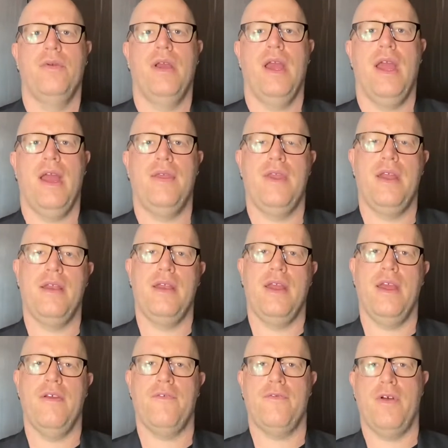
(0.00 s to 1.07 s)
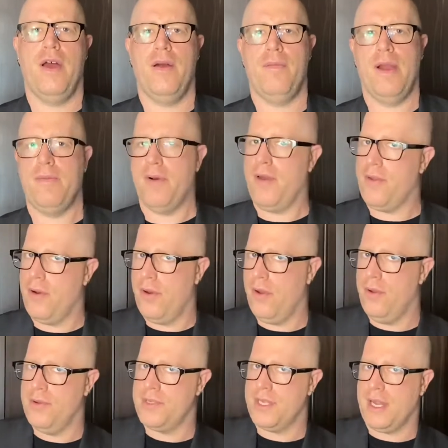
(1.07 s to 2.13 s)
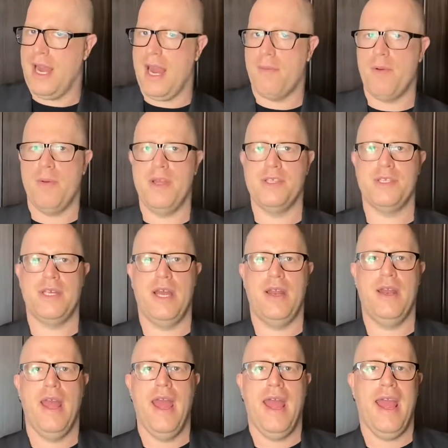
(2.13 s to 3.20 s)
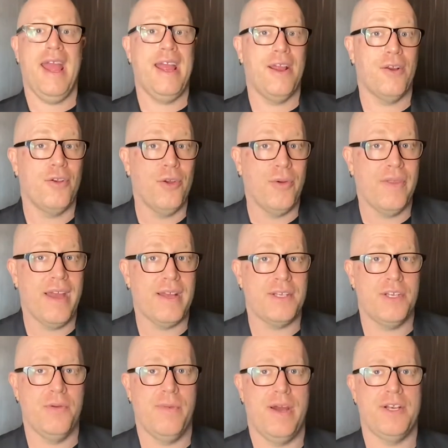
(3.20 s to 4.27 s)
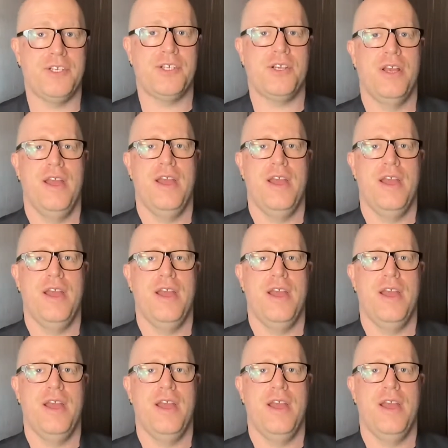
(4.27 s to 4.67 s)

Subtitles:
And then if my brother, who's the cameraman, said, hey, you're doing that too much,